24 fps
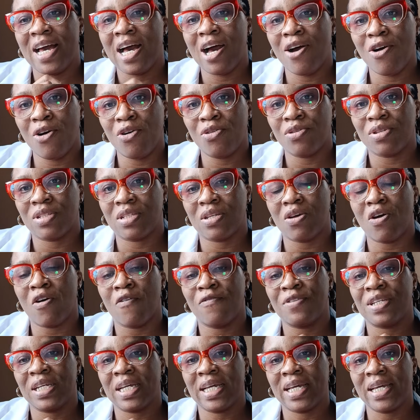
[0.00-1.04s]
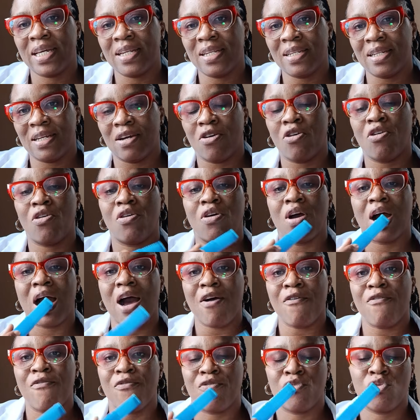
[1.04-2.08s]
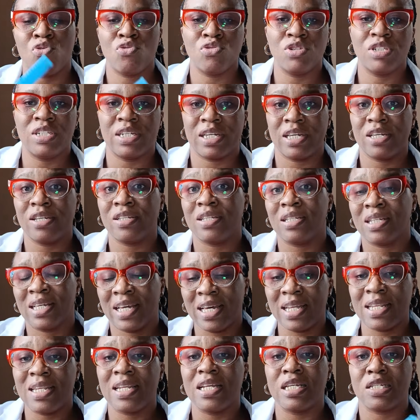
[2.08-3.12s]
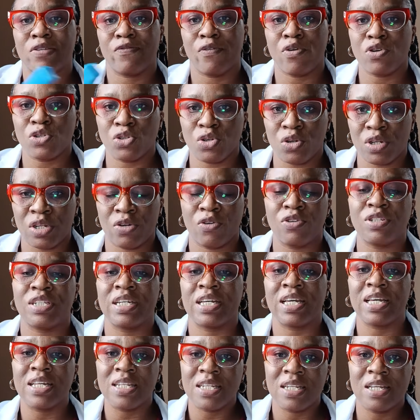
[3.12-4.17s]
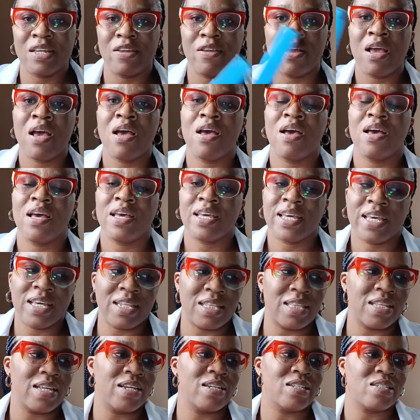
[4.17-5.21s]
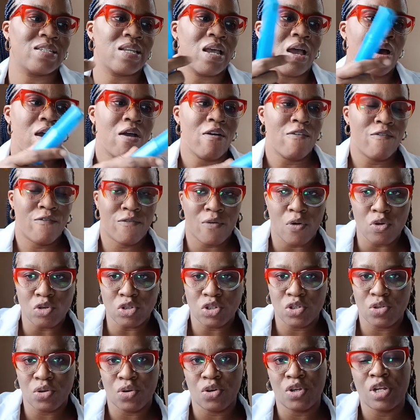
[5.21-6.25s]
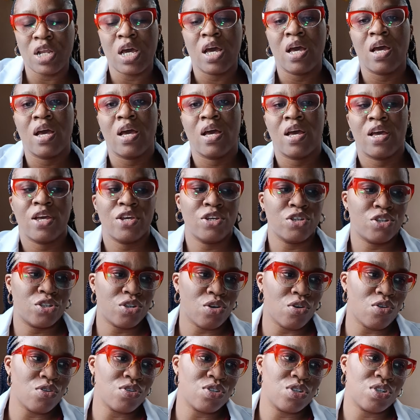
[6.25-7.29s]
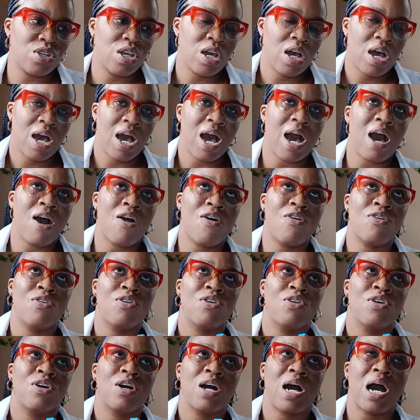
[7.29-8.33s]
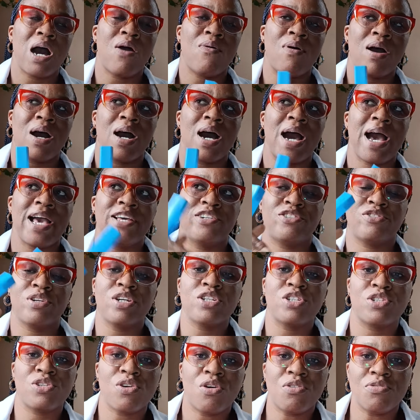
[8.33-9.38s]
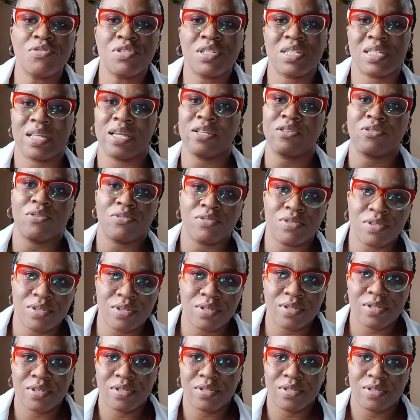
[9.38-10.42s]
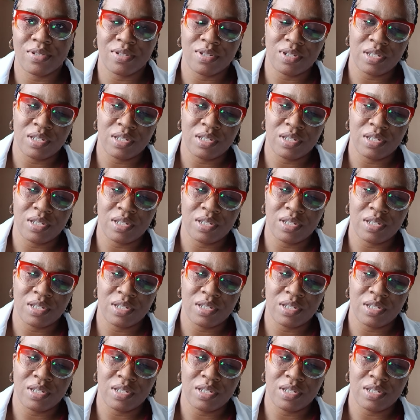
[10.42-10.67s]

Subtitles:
health of the kidney, or how good the kidney is functioning, or the kidneys function. It shows how our hydration status,